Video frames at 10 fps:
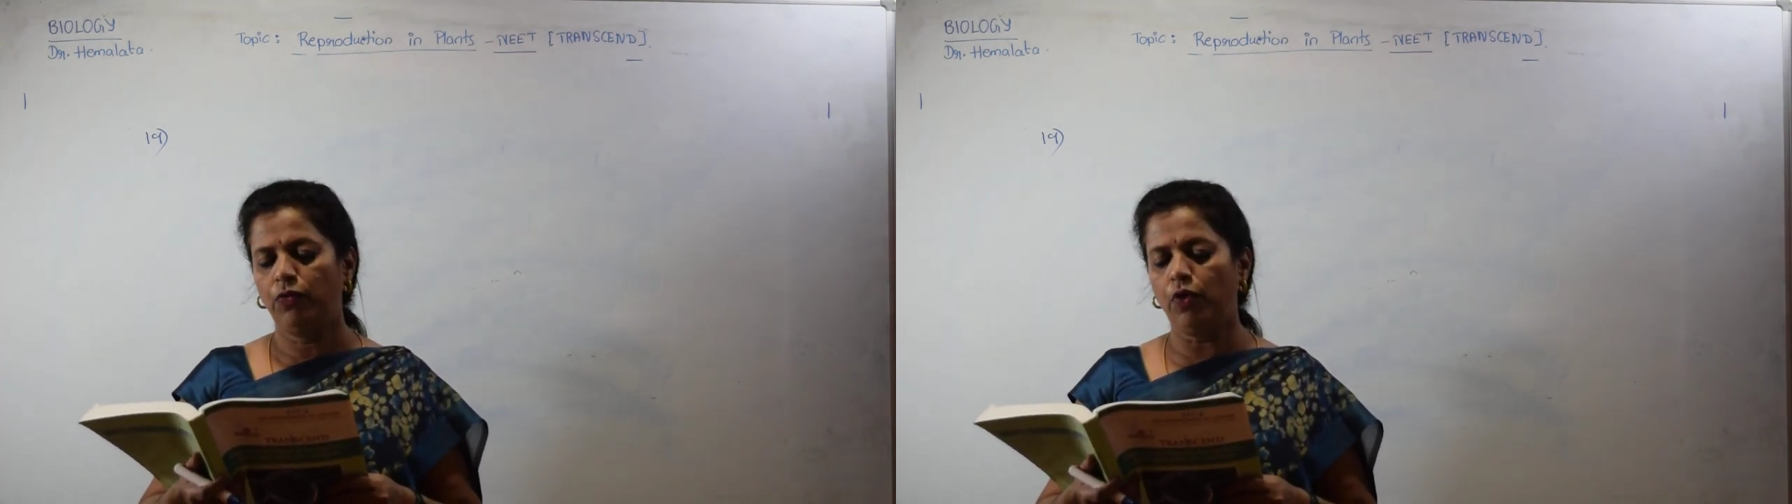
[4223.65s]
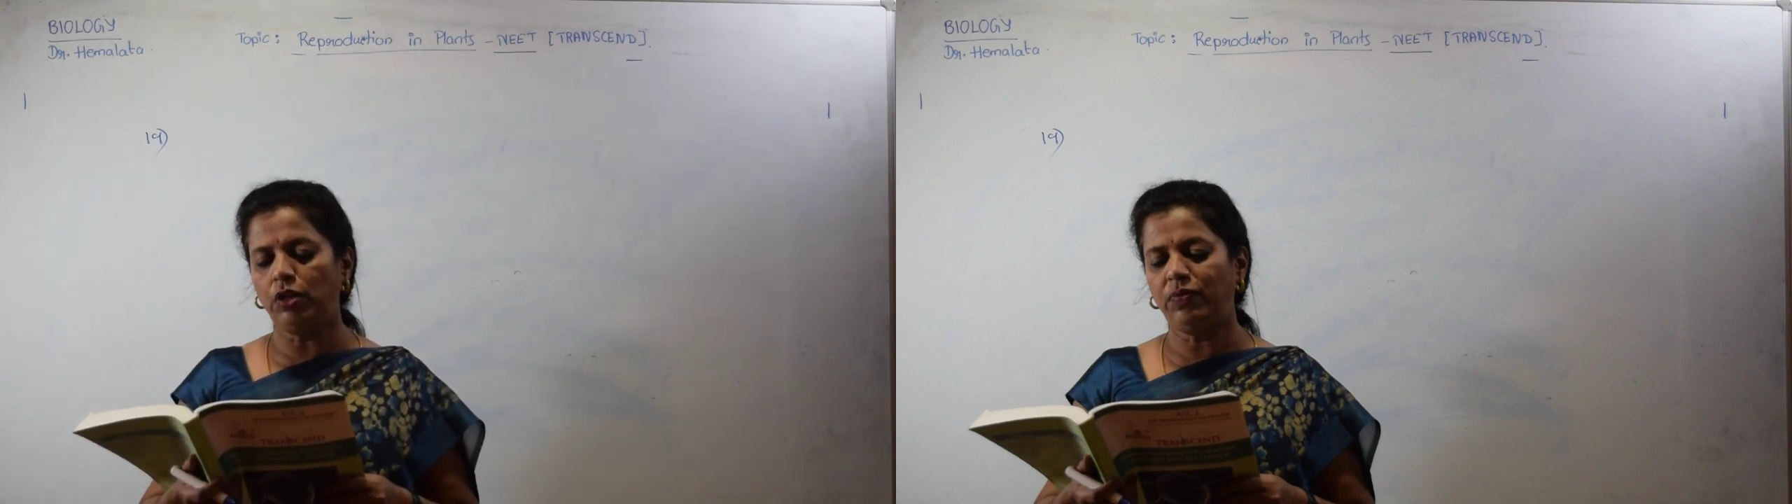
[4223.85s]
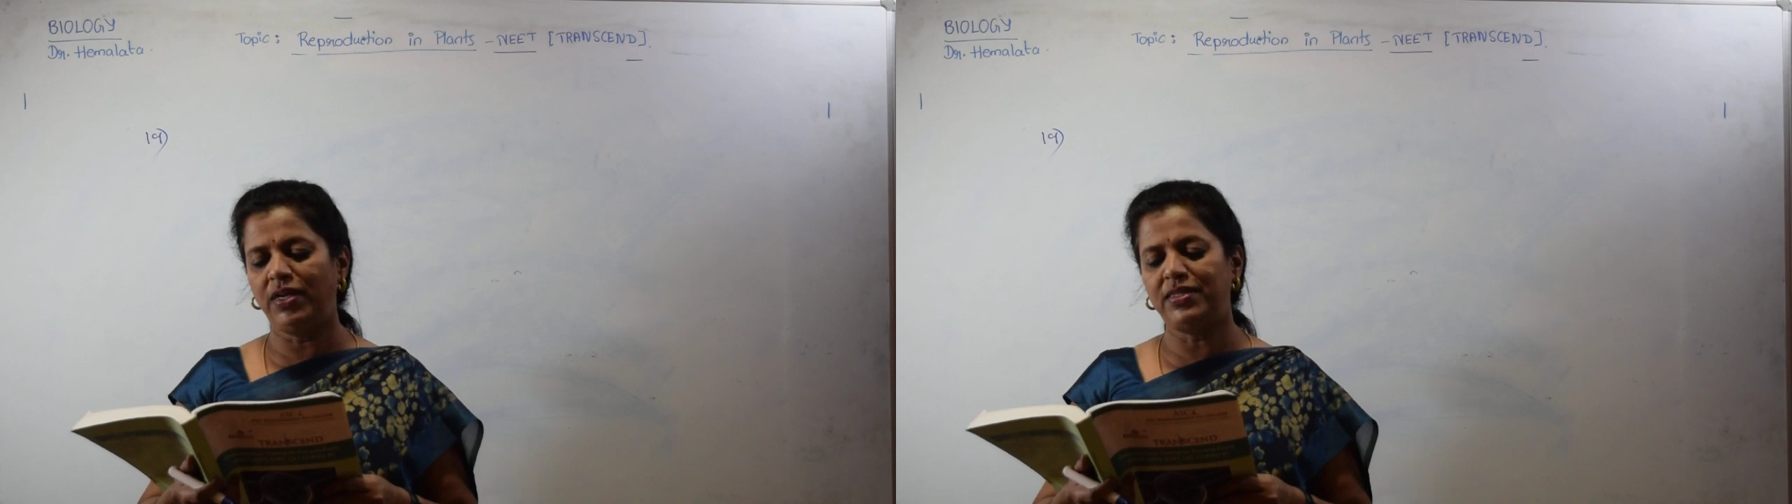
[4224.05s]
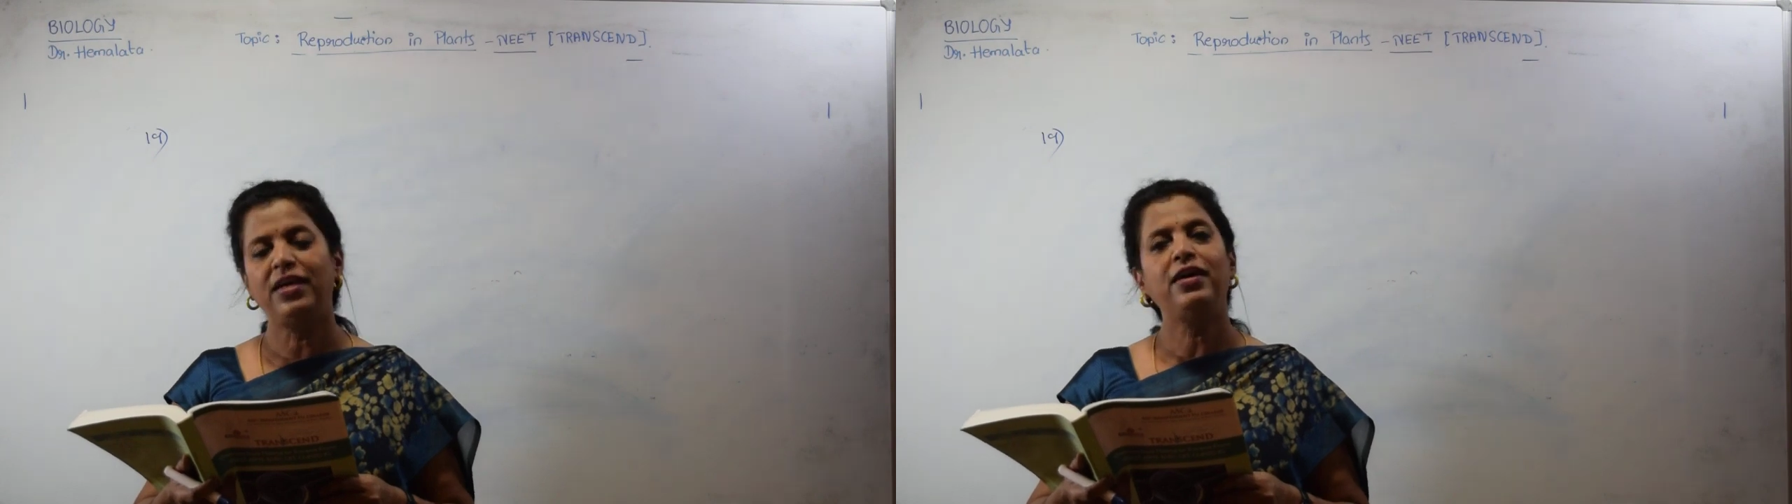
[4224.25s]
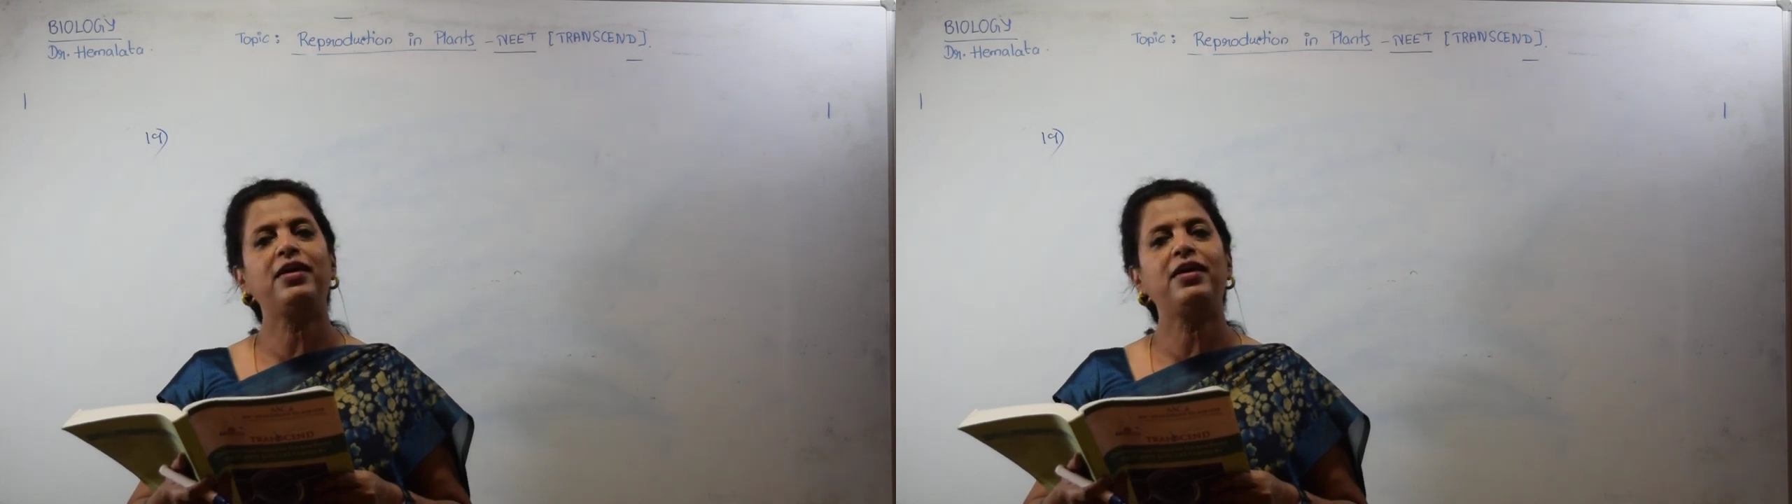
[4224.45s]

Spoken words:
fourth one is